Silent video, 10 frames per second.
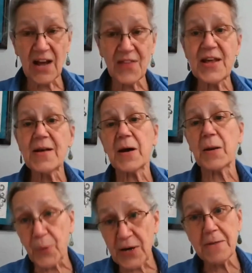I think
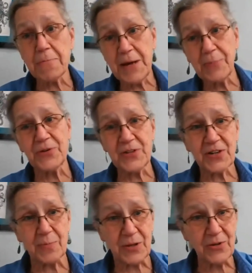bringing people into
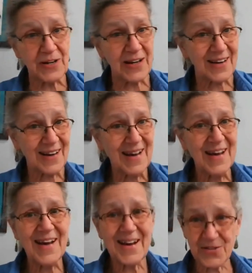community
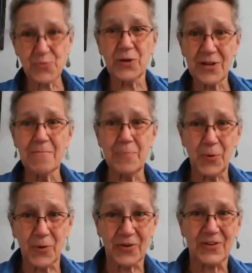is really
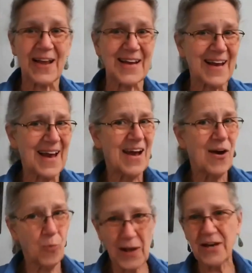important. Like,
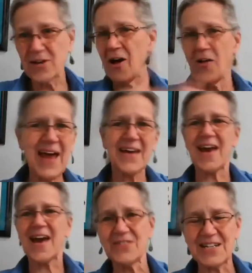we can all hang
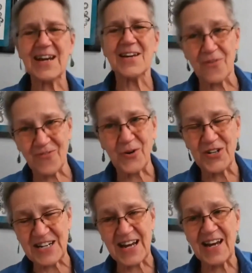out together for
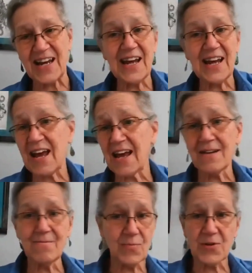a day
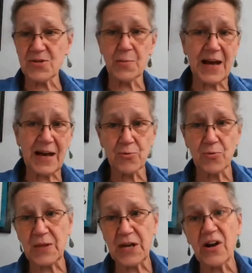and there's a
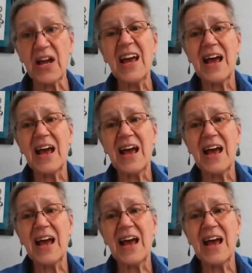bathroom there.